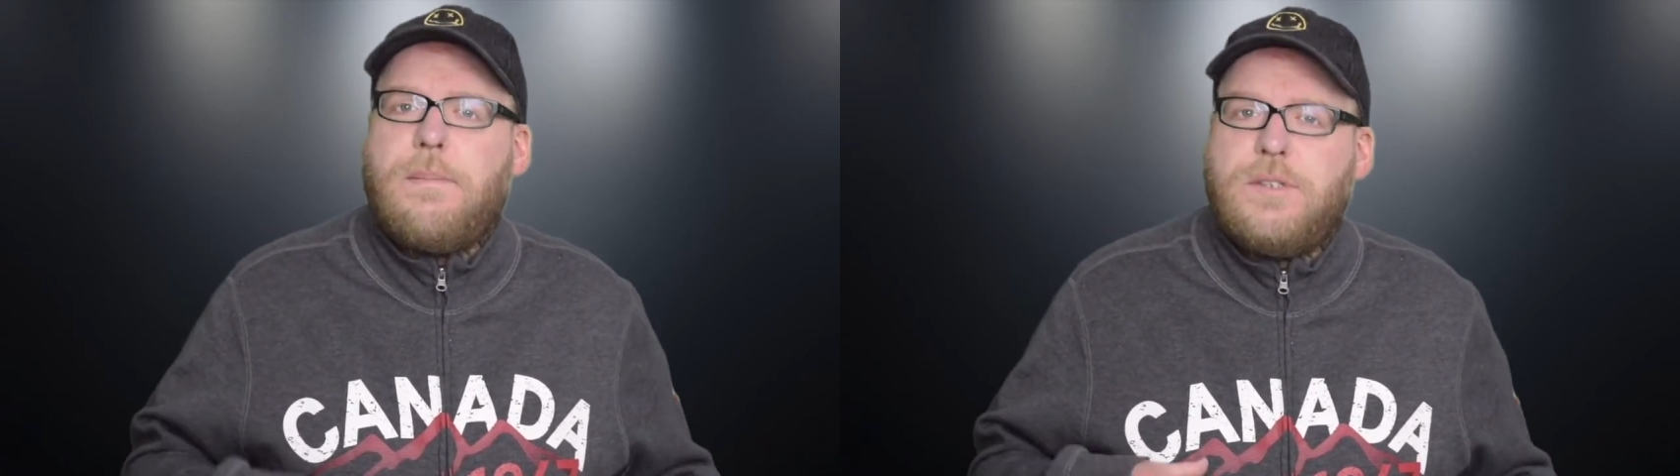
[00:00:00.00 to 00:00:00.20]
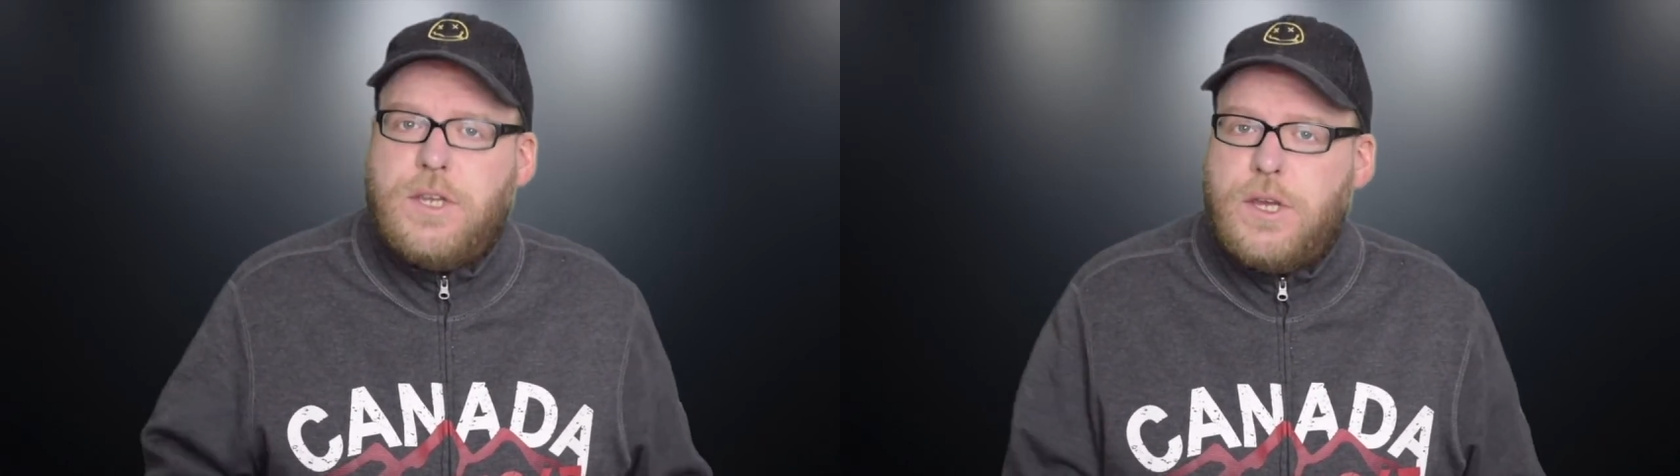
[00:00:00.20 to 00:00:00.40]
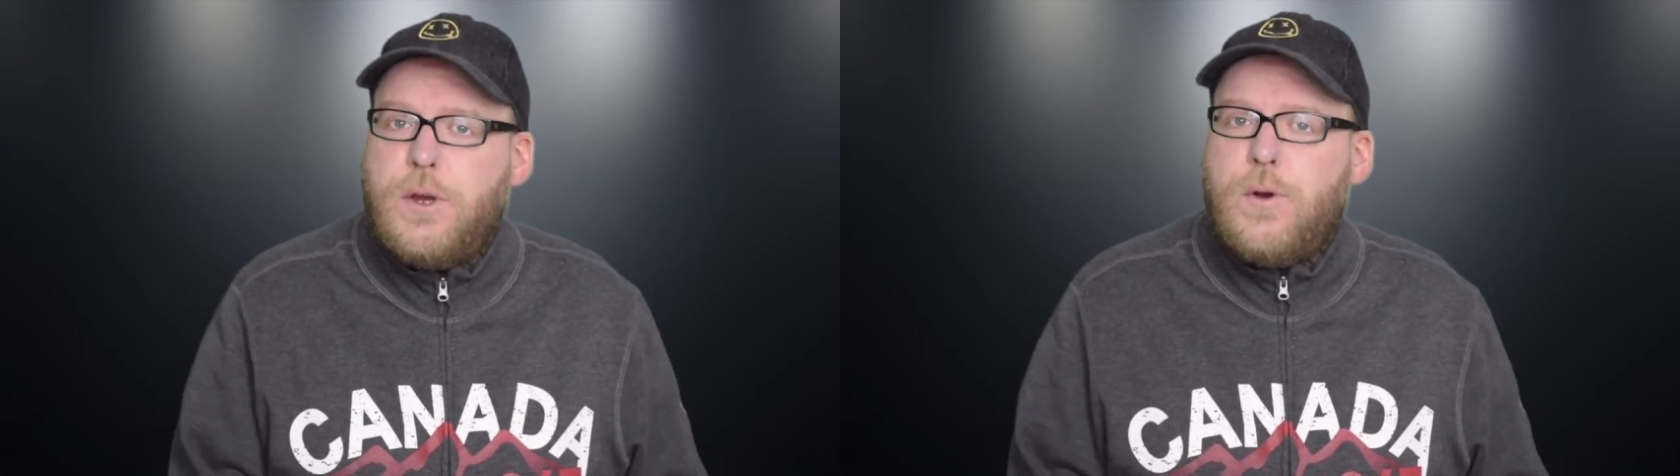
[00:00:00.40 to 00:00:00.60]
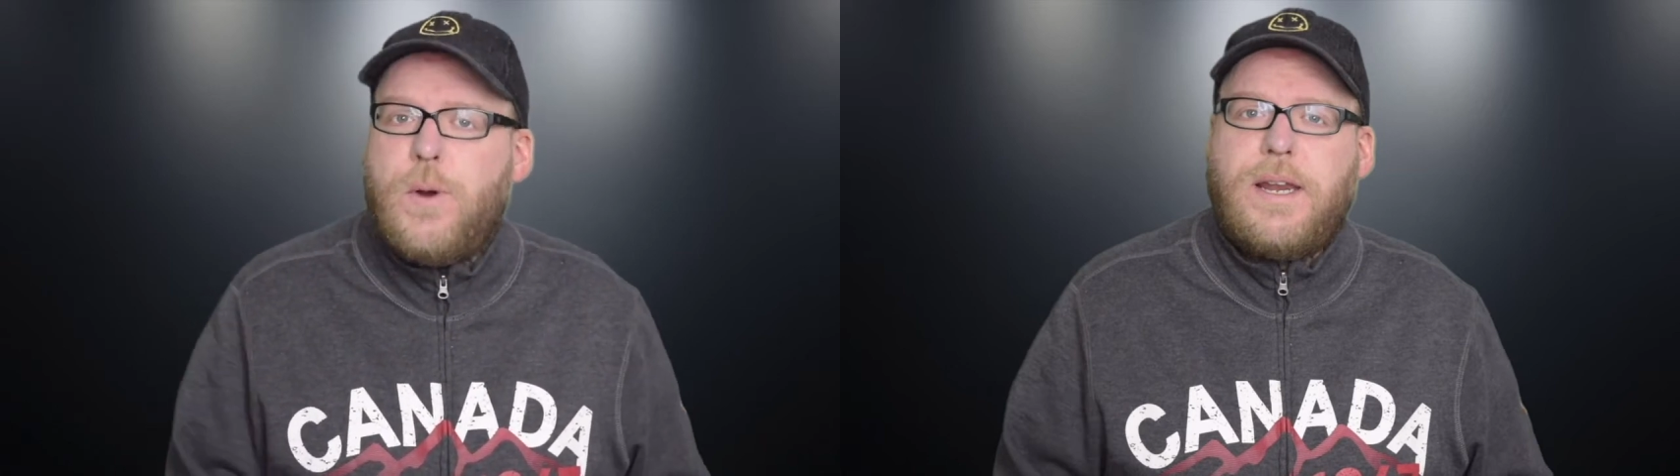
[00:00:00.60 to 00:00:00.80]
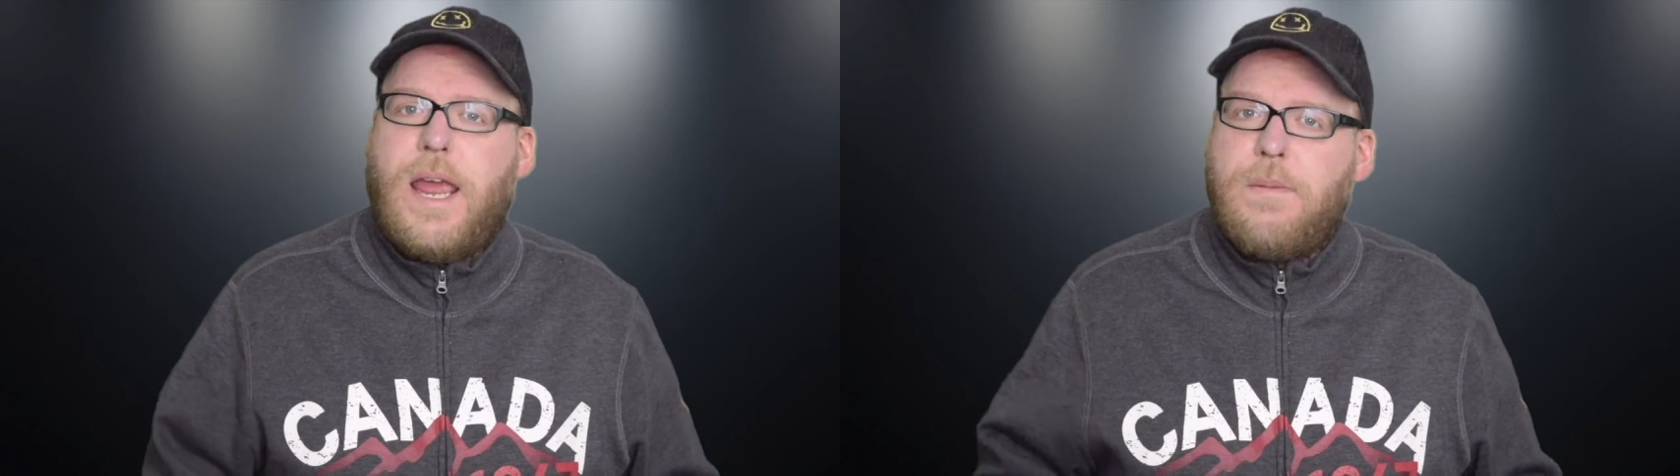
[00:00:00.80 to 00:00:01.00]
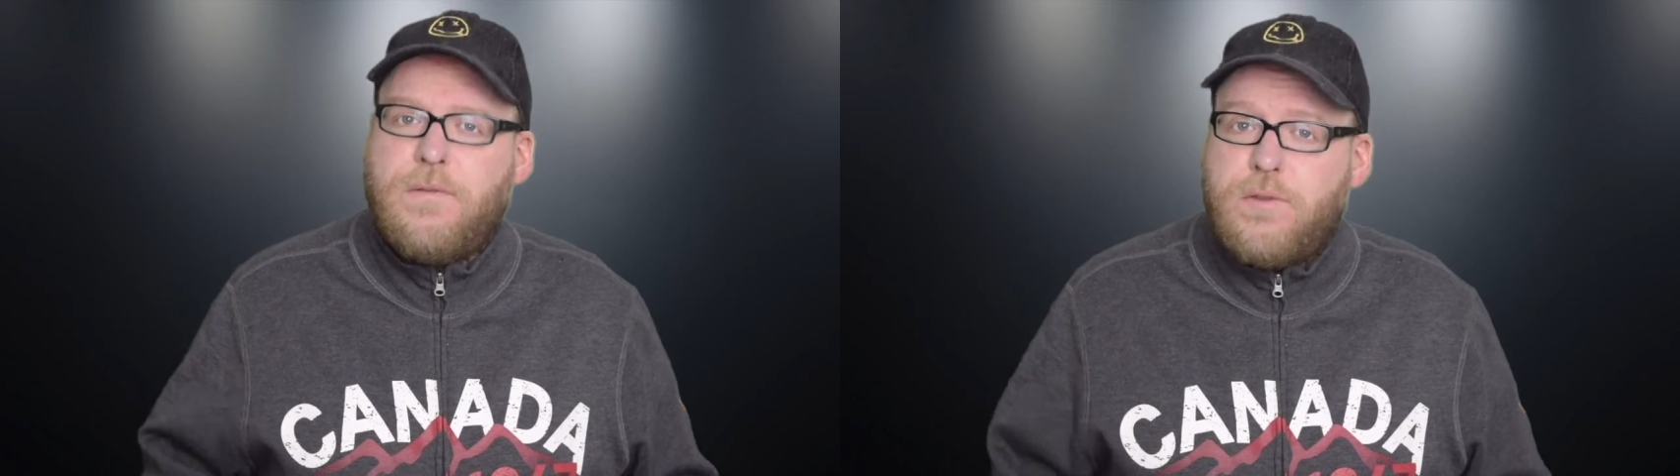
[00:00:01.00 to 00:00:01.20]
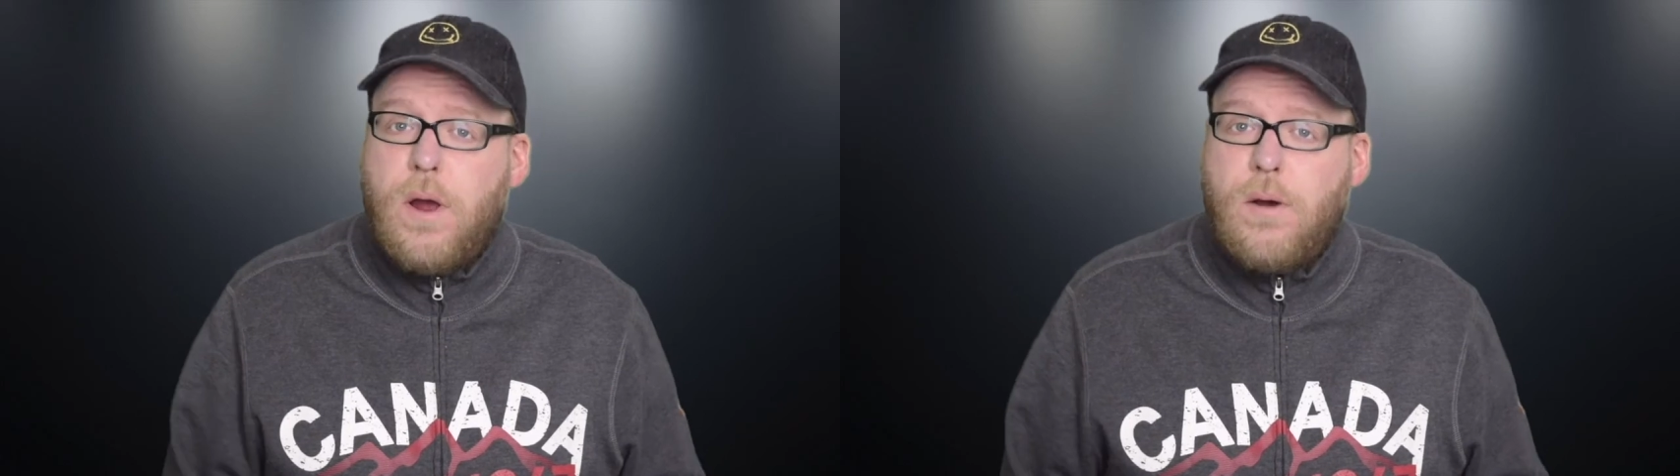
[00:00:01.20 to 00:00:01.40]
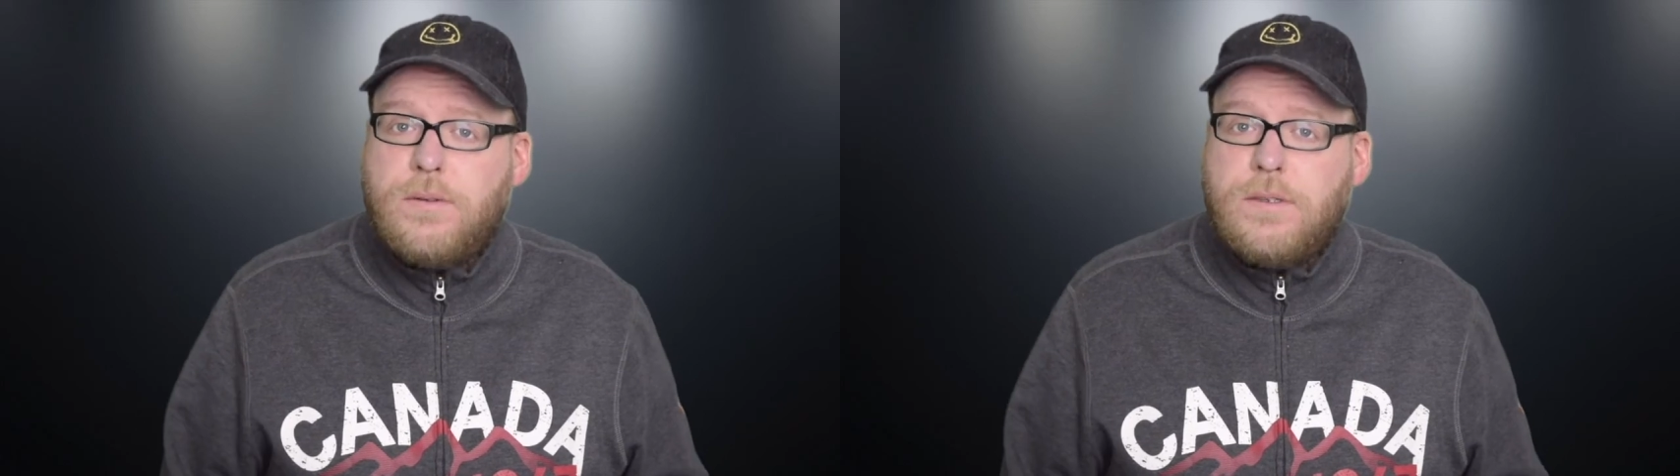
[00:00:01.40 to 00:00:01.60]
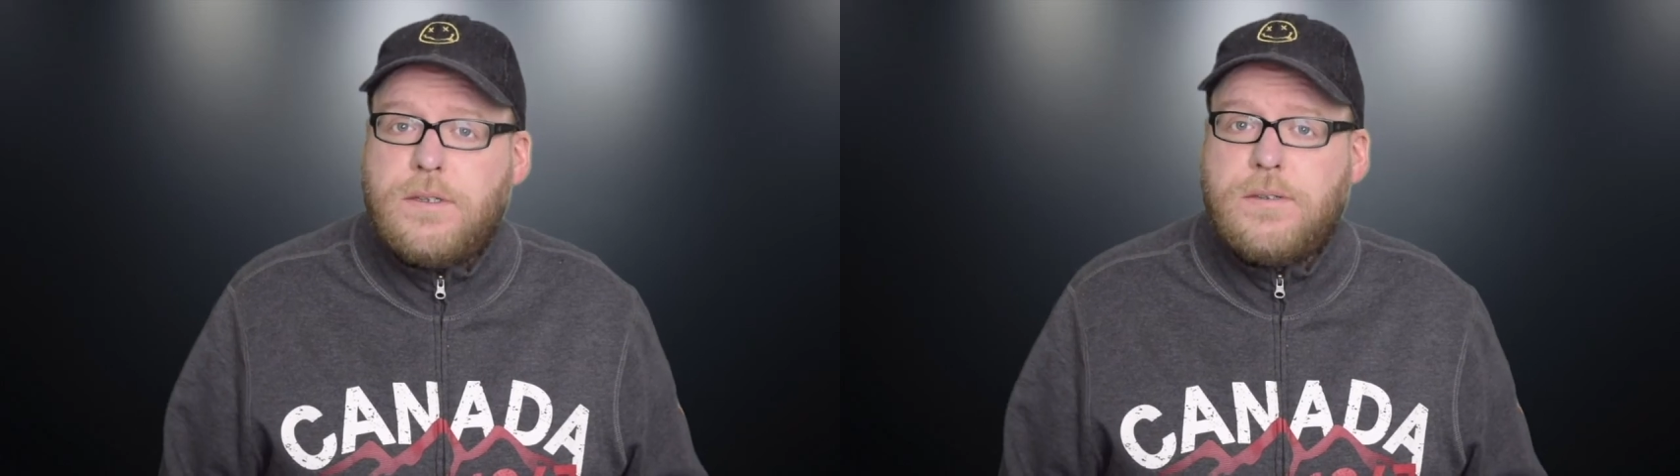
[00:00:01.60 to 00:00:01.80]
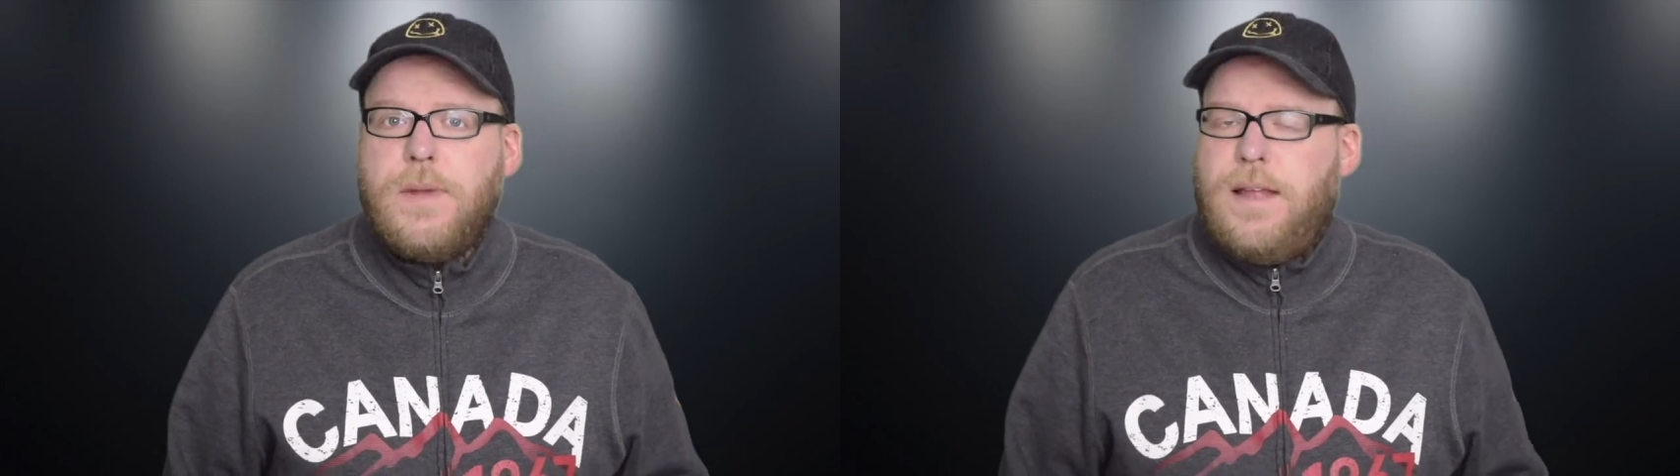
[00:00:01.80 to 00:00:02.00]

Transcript: MCU and Game of Thrones.